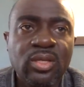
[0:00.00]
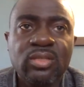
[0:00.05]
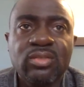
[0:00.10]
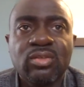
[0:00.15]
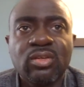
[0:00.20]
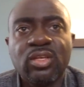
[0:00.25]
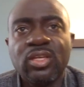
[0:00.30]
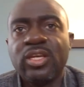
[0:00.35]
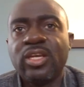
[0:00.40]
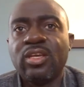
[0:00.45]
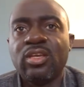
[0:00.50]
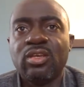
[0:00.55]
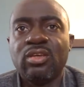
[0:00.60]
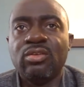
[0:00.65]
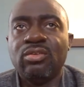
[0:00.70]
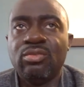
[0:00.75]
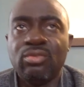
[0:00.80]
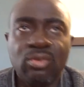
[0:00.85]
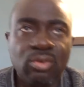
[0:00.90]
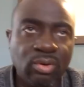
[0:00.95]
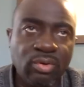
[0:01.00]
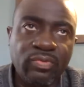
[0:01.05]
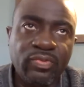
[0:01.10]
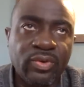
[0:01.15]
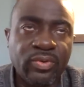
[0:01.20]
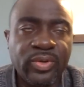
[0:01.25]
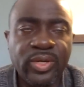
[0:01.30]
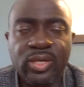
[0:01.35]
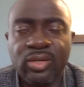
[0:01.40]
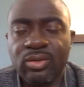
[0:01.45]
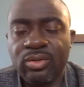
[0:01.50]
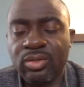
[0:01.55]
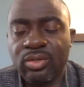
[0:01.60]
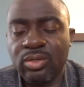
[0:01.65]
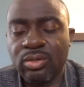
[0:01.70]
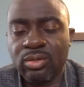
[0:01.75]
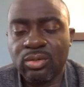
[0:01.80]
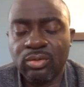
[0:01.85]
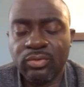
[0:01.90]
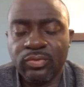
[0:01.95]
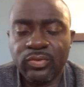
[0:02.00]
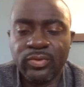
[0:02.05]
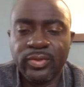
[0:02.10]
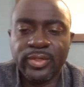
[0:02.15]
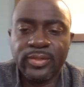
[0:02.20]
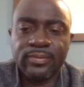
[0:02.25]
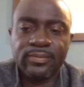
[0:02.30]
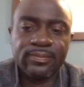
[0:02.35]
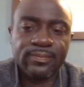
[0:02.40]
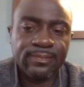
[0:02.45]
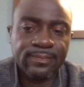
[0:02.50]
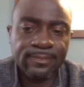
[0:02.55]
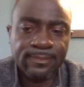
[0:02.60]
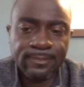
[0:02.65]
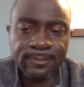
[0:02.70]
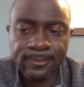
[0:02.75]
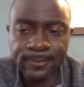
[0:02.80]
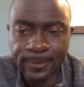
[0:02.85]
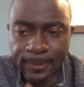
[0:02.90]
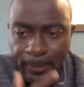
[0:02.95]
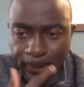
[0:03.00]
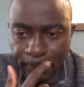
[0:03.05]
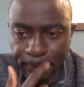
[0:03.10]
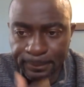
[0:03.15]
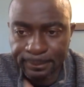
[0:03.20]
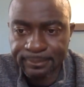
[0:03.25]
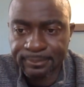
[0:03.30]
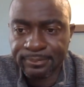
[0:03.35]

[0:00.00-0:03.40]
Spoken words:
So either you go for it or you don't go for it. Okay.